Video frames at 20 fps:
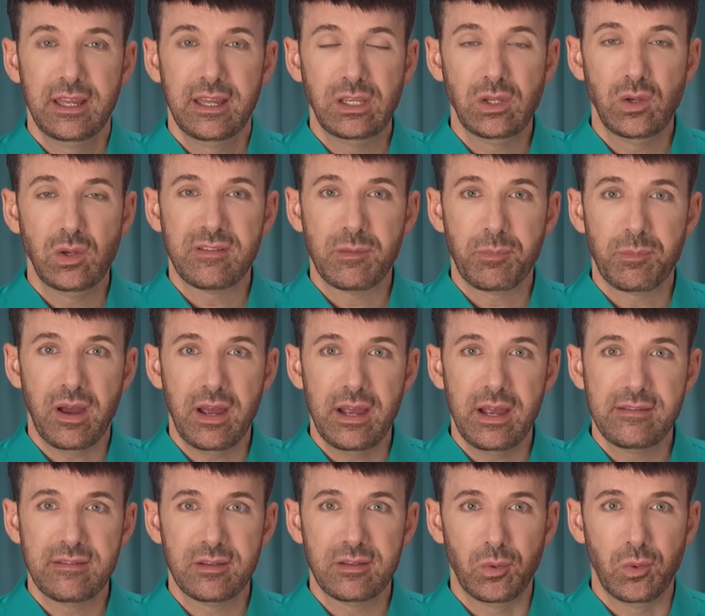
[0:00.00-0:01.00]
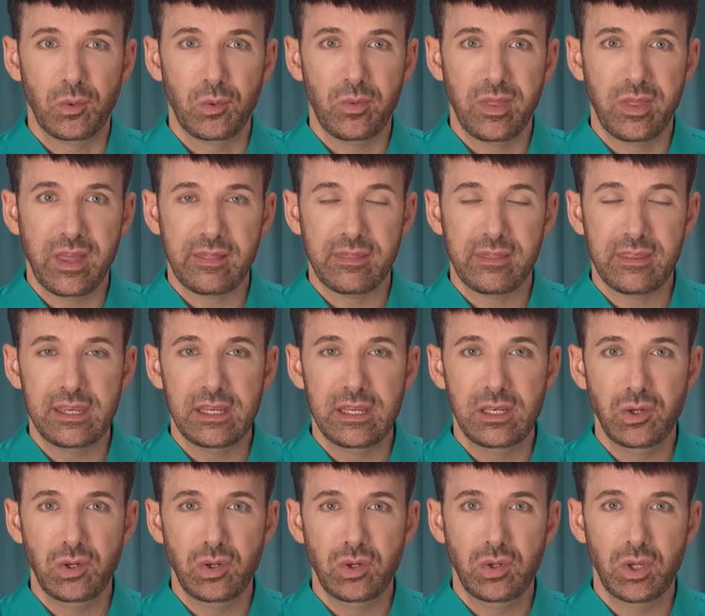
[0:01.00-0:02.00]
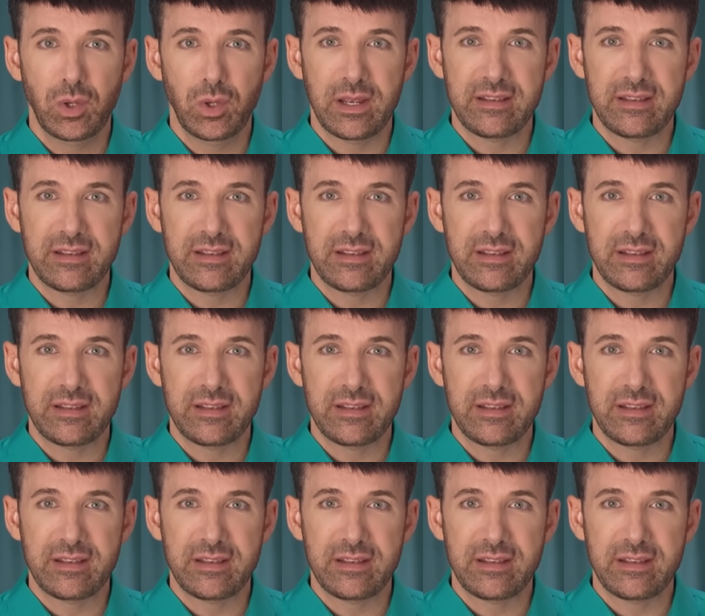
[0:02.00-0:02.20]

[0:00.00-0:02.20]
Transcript: Are you surprised at all that the new